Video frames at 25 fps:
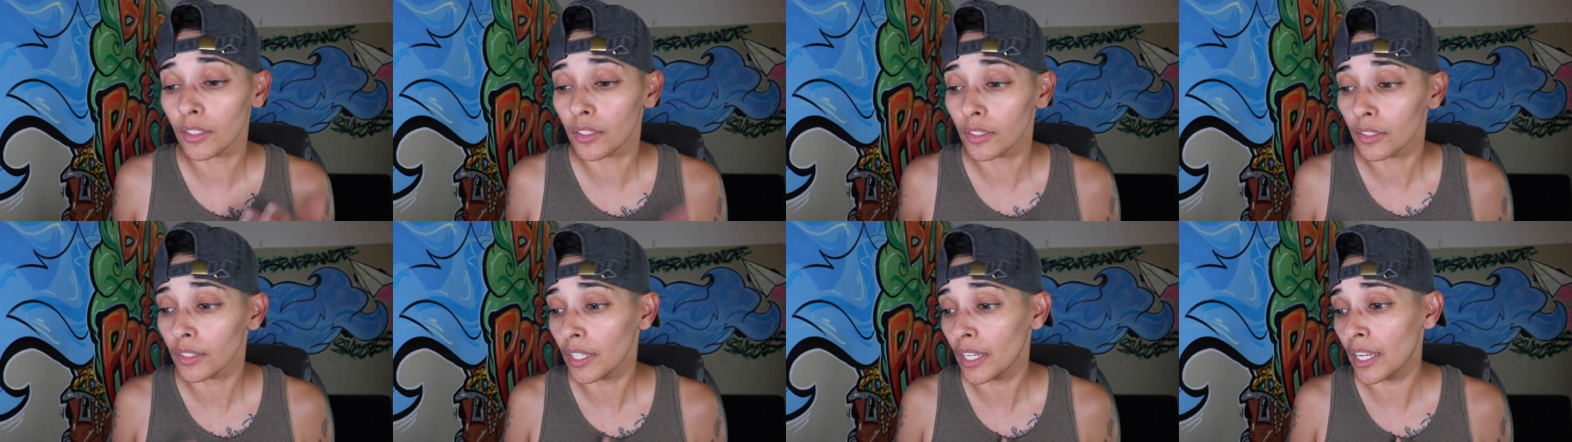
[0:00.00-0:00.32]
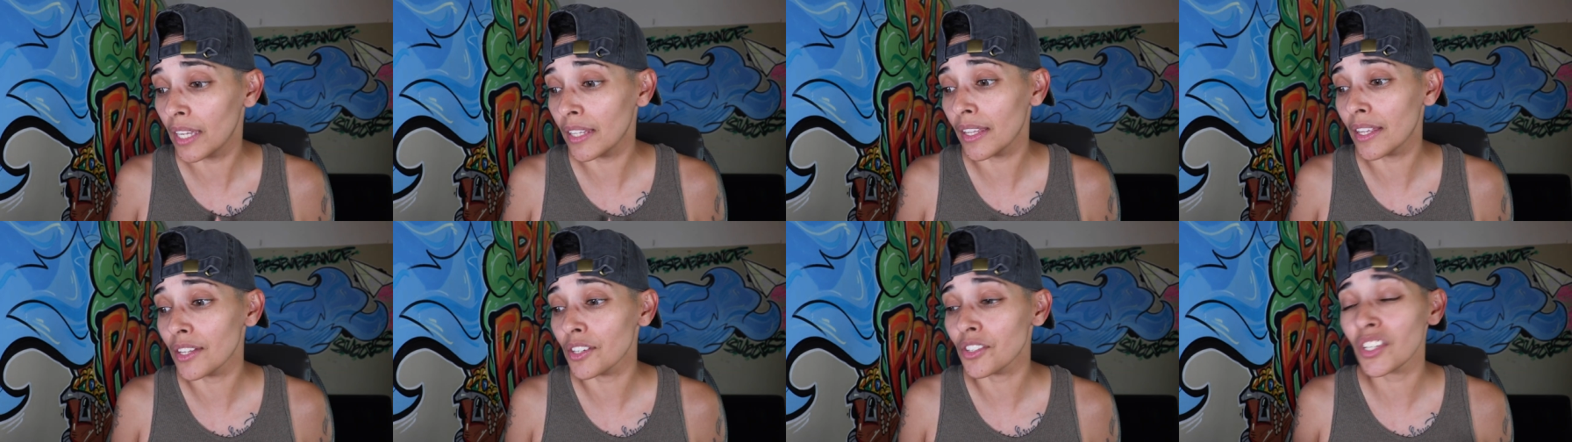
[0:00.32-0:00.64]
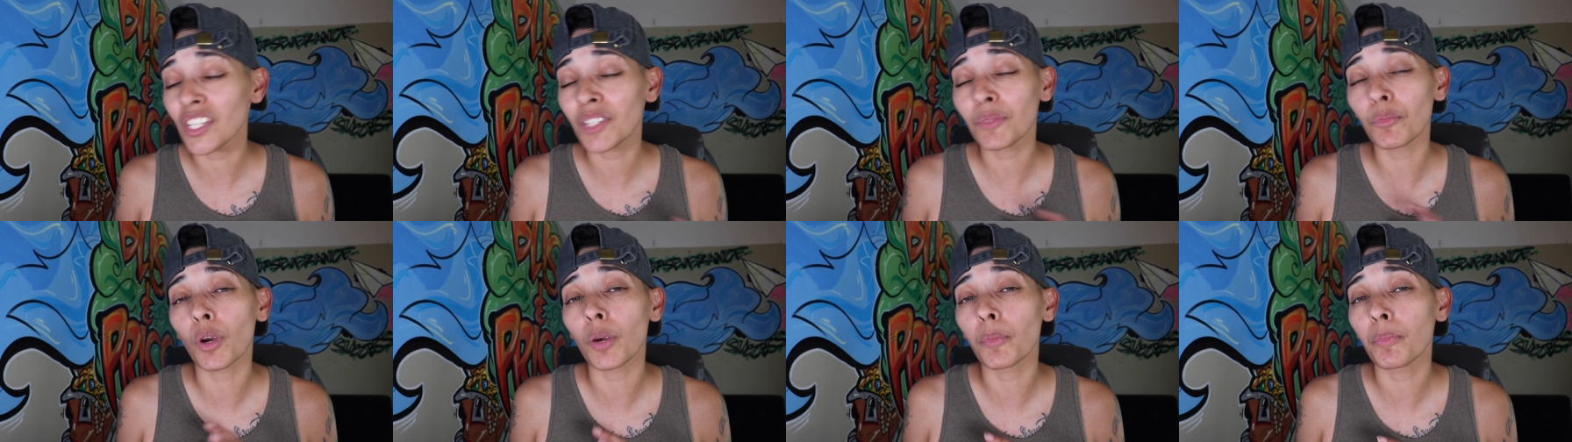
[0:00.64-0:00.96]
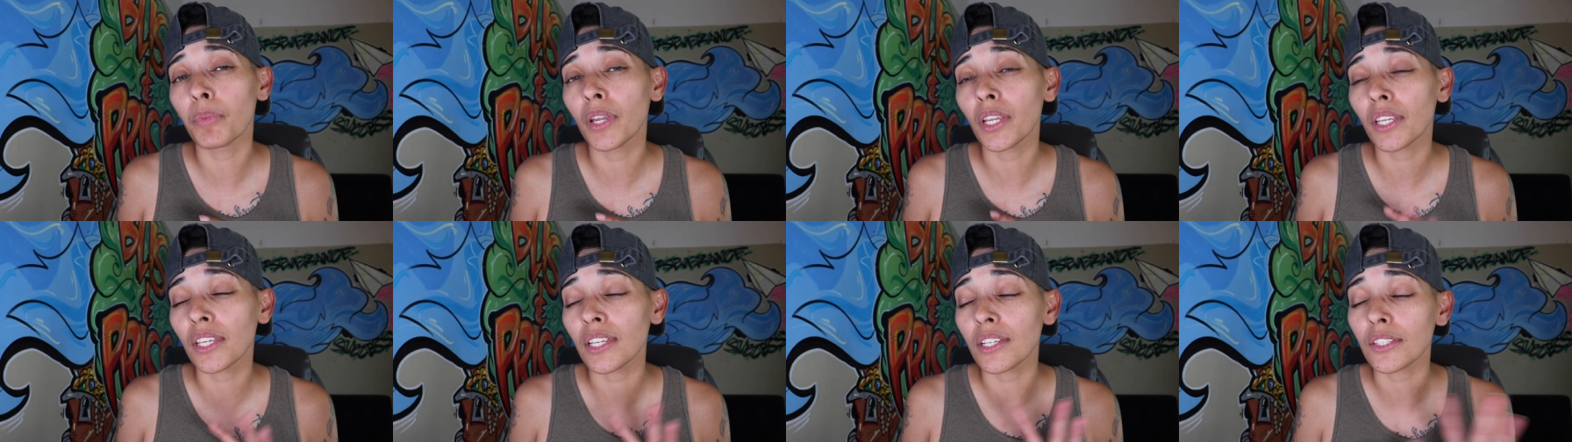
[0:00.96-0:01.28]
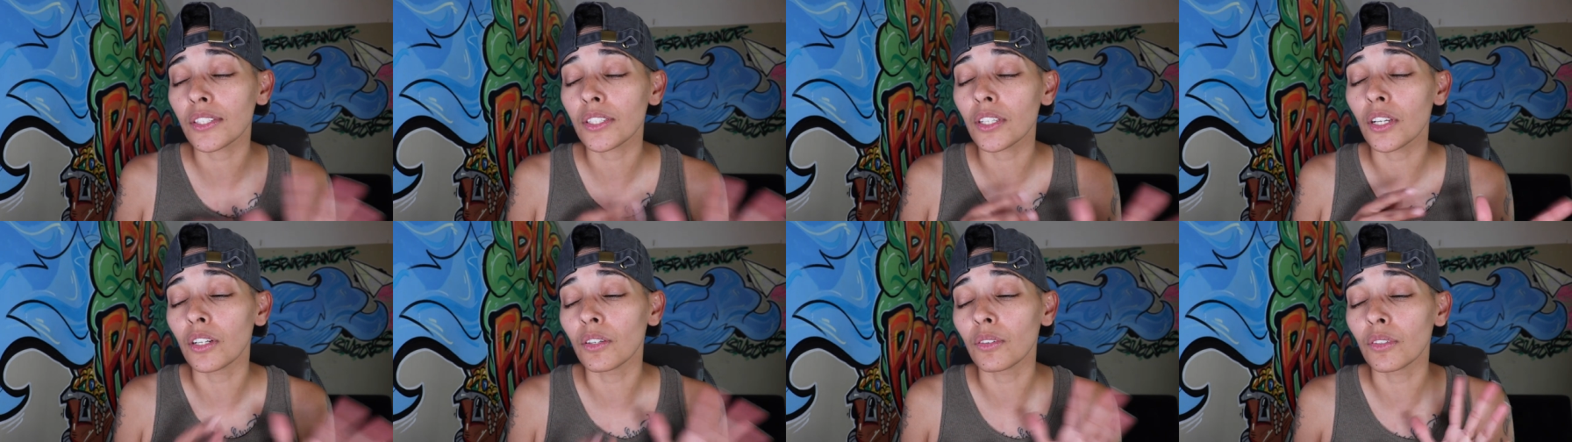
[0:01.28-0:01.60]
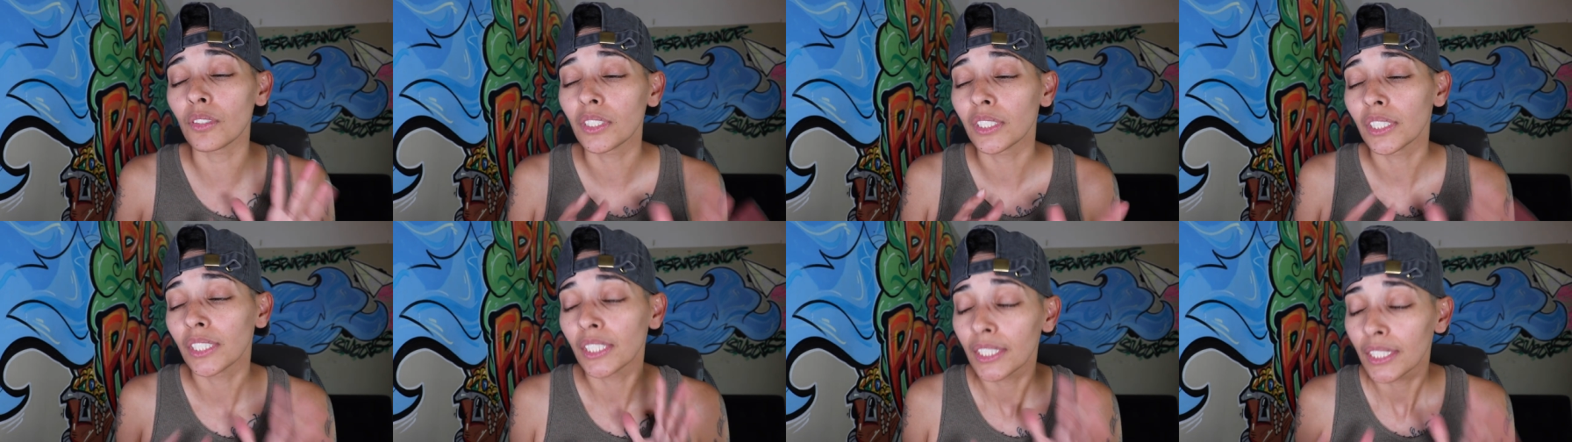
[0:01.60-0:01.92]
And then she's more picky,
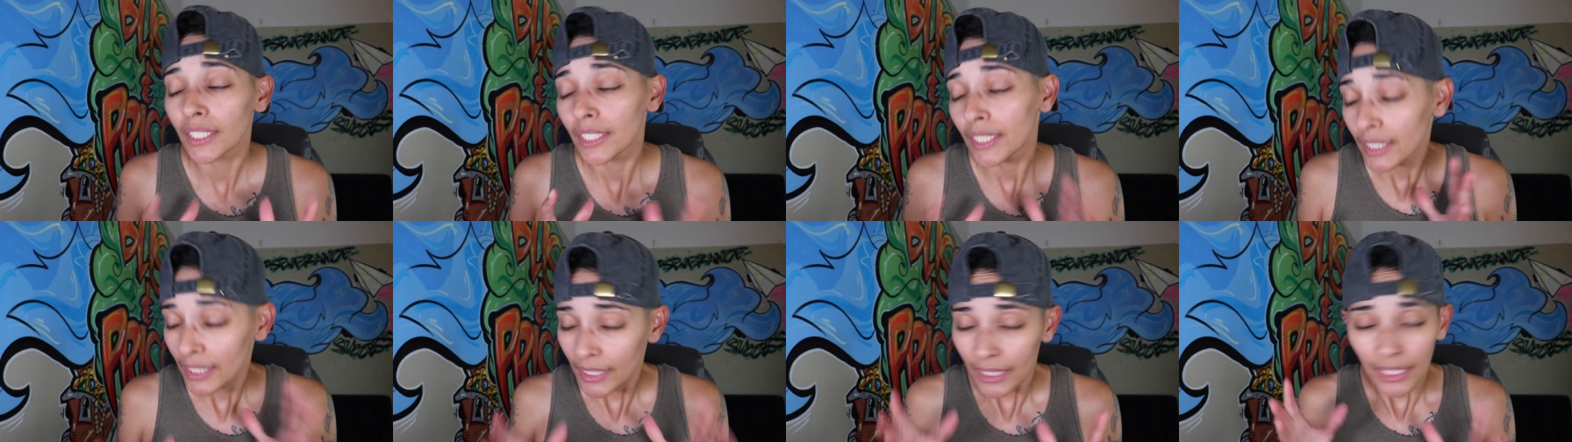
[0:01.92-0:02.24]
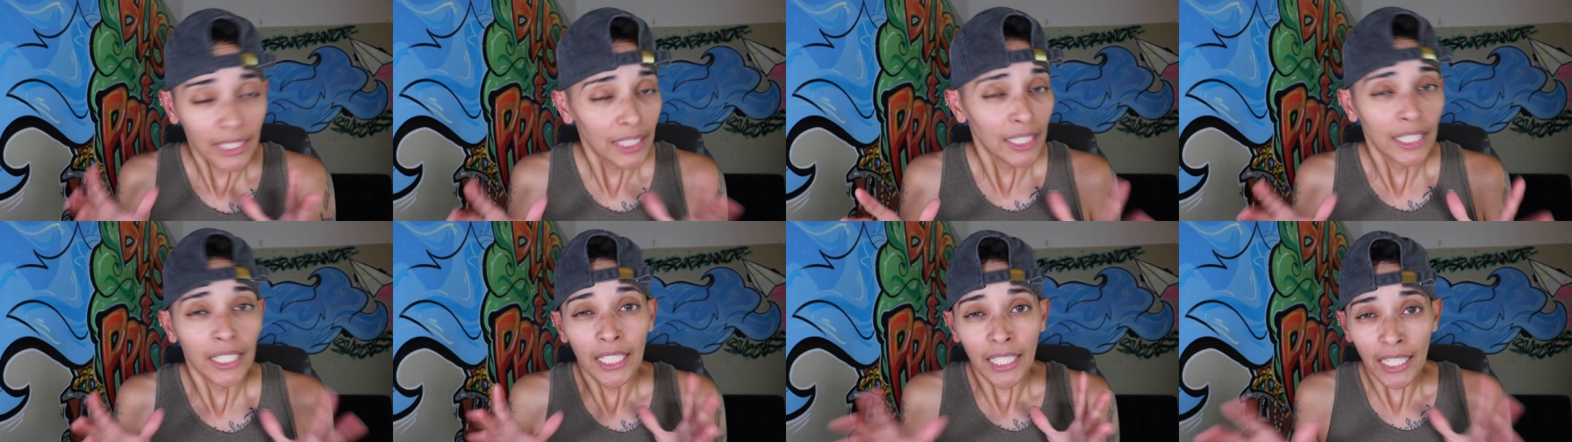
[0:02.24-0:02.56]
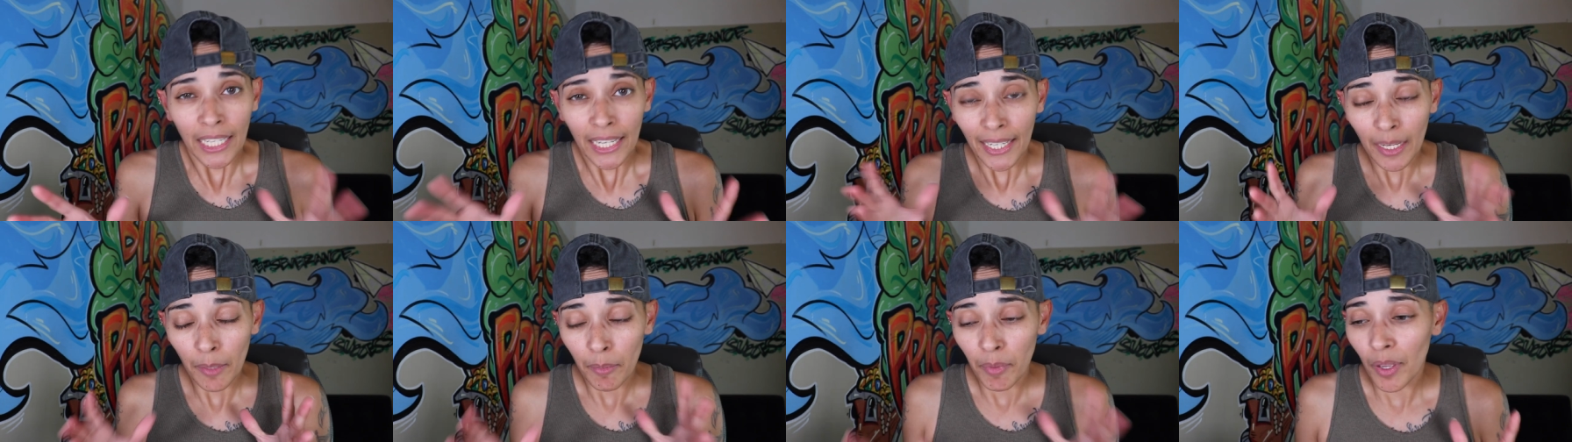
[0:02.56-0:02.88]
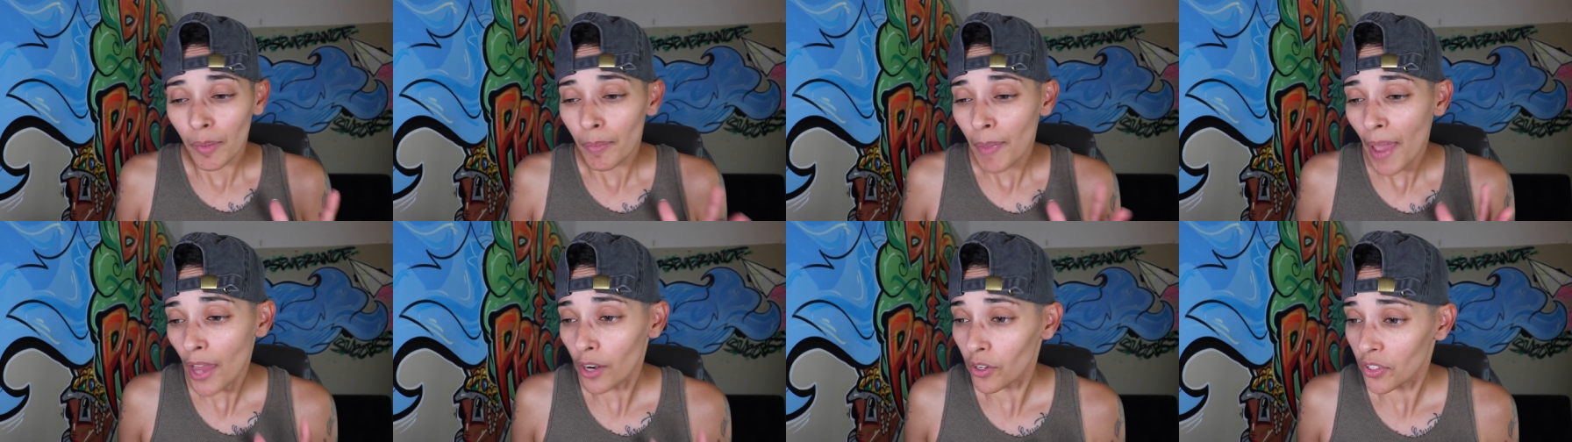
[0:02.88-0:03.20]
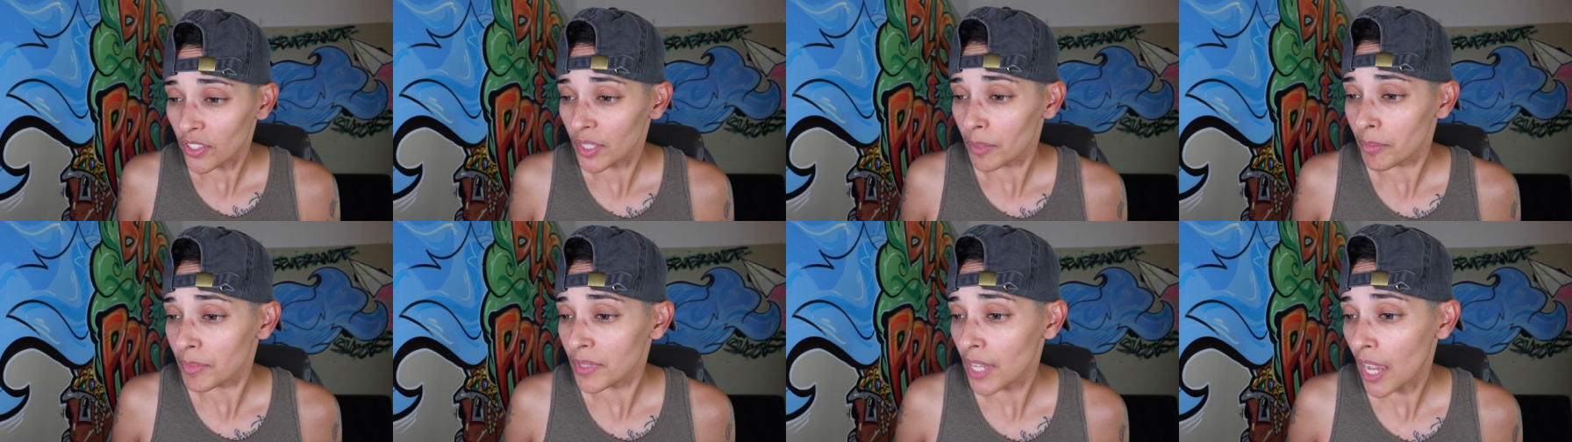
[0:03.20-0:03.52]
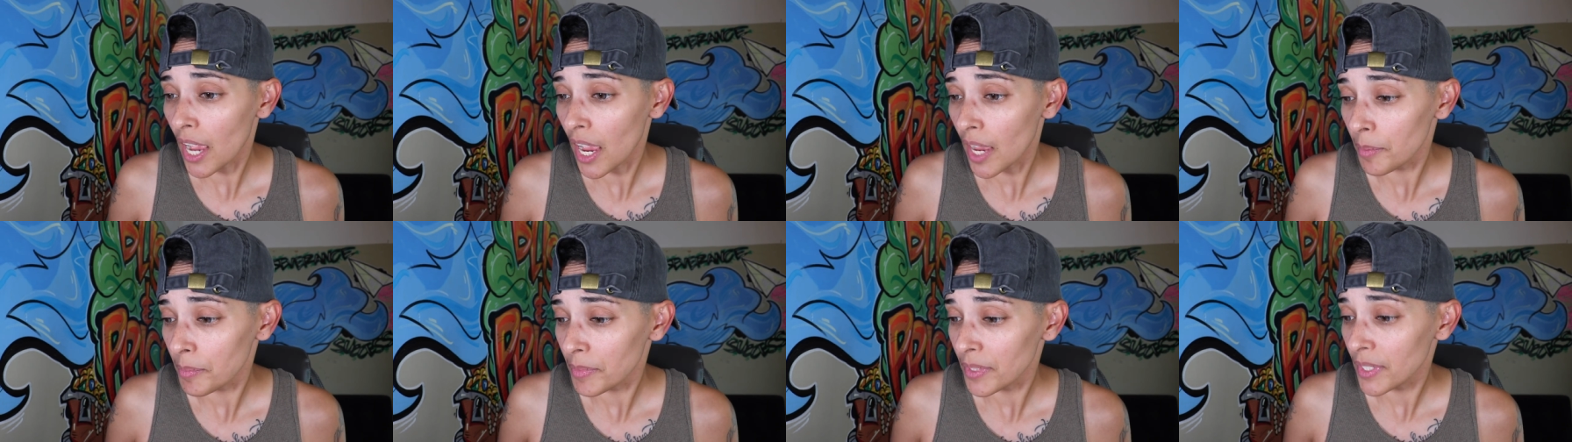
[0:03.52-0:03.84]
so it can be a battle
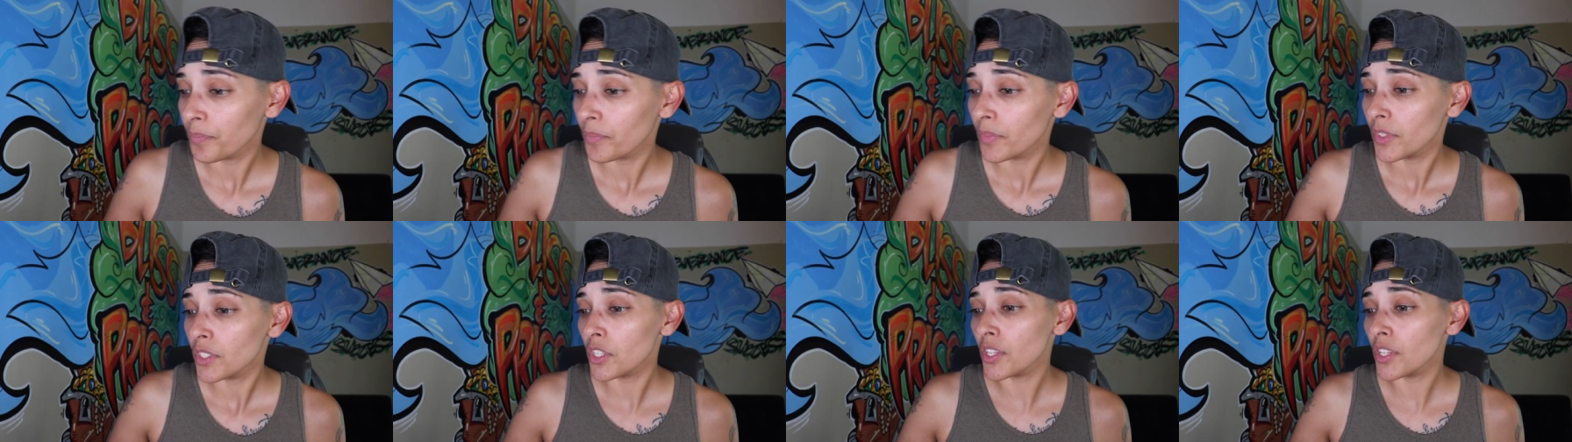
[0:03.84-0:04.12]
sometimes.